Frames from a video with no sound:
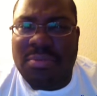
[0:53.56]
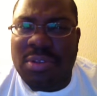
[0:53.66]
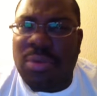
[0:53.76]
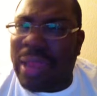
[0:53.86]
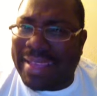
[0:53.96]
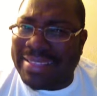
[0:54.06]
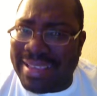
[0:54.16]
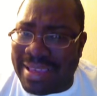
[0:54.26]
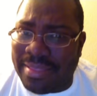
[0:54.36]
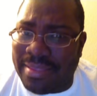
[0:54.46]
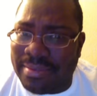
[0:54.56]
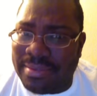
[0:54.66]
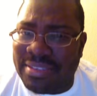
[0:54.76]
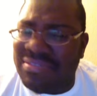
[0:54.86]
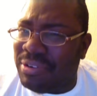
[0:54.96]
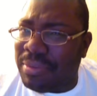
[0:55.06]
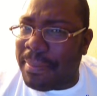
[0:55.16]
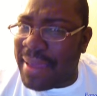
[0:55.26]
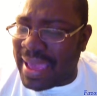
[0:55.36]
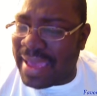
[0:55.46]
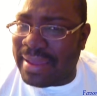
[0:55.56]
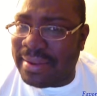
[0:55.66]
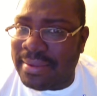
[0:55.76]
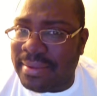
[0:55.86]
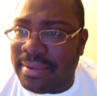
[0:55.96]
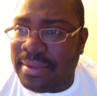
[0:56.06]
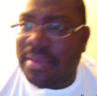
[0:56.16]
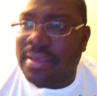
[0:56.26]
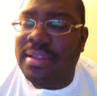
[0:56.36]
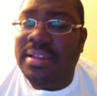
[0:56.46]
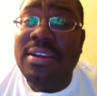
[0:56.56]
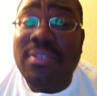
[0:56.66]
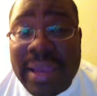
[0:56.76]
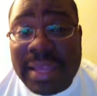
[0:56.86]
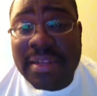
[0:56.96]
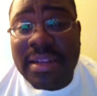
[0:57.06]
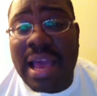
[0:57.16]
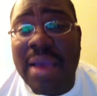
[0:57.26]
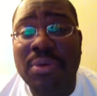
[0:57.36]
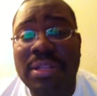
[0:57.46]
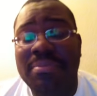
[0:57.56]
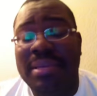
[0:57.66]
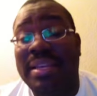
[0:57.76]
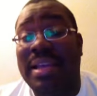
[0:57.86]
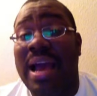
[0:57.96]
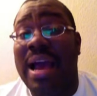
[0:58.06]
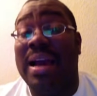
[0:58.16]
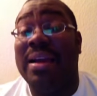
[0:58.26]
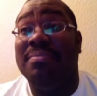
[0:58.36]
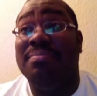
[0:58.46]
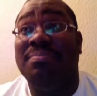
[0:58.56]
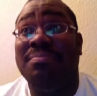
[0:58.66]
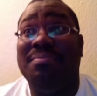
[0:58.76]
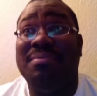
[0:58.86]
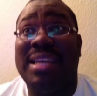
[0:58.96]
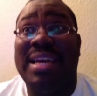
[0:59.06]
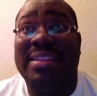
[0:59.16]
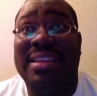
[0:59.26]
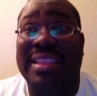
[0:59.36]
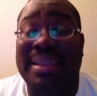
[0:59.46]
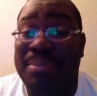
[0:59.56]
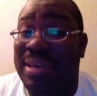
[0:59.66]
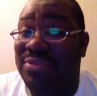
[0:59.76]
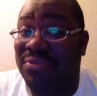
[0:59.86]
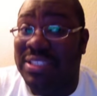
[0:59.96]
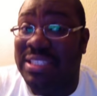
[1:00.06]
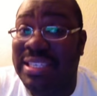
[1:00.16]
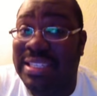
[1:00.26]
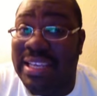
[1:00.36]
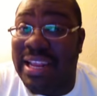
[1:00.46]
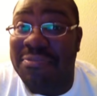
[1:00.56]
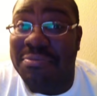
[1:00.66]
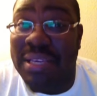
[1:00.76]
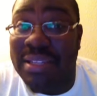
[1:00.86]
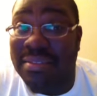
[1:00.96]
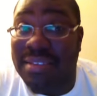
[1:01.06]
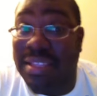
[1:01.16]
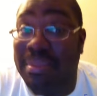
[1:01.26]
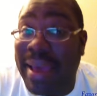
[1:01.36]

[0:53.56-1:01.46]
We don't like death. It's very bad. Now, granted, I will admit, I'm not in the best physique that I've been in the